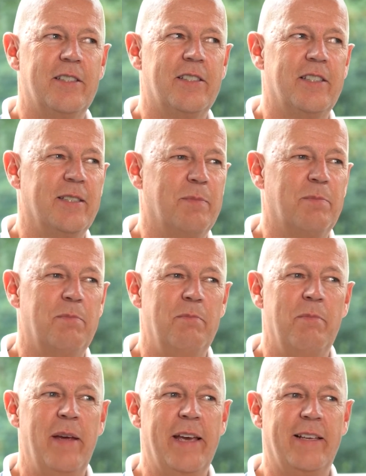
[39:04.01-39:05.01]
Just
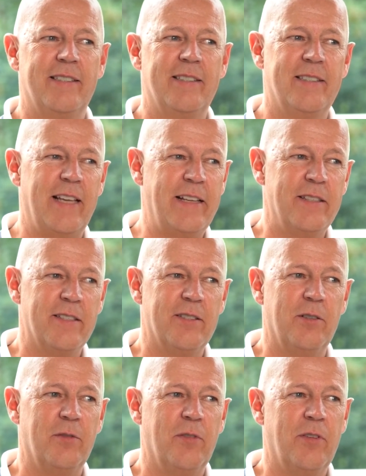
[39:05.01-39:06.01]
make sense
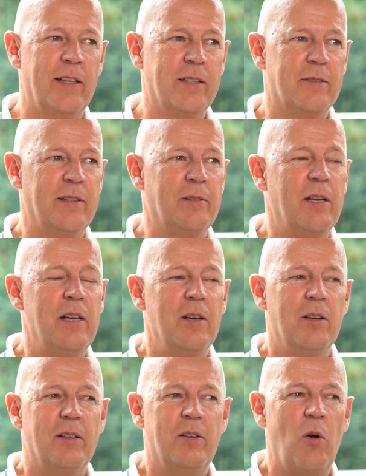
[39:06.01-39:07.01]
of things, right?
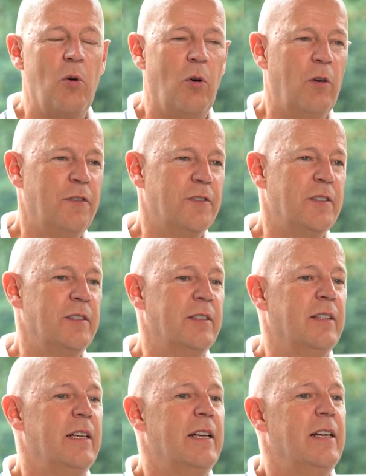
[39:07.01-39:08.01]

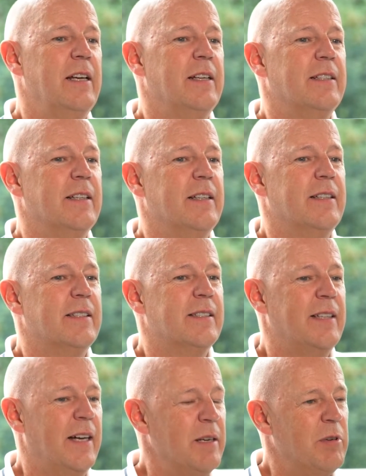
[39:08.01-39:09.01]
Often
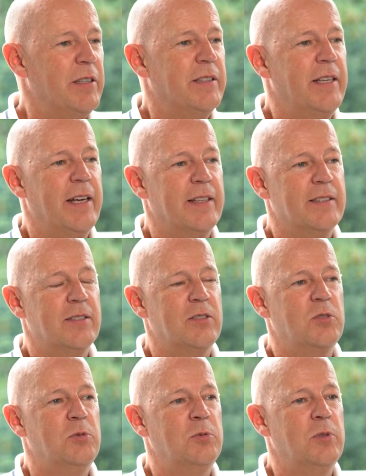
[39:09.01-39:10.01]
cyber attacks
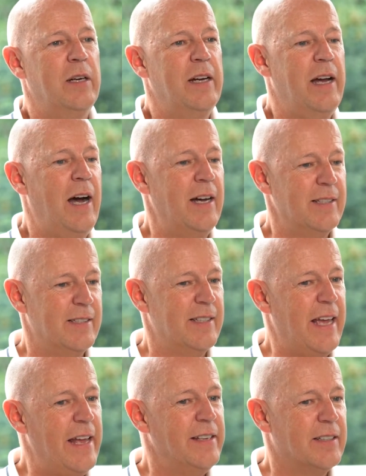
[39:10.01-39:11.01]
to us
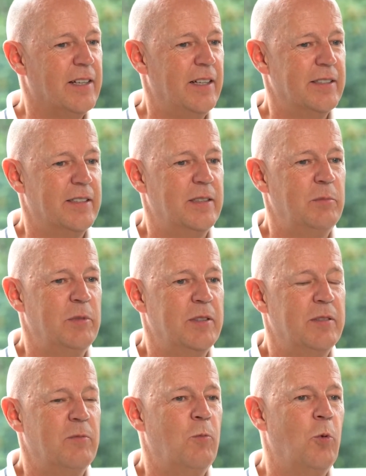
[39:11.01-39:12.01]
end
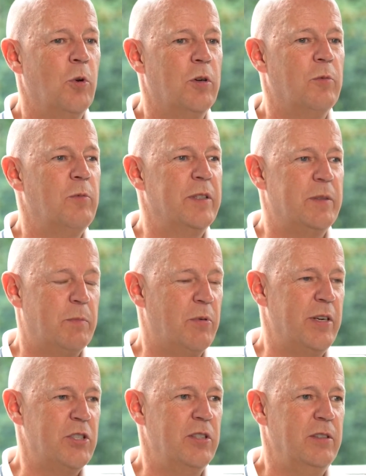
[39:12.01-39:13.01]
customers work with
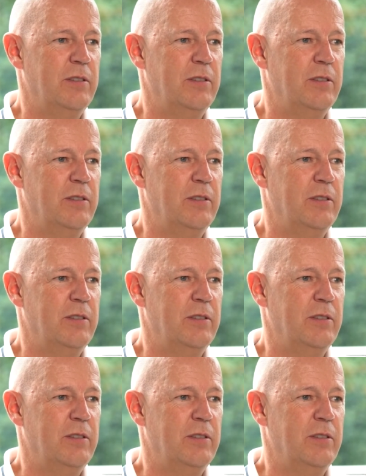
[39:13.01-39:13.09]
pressure.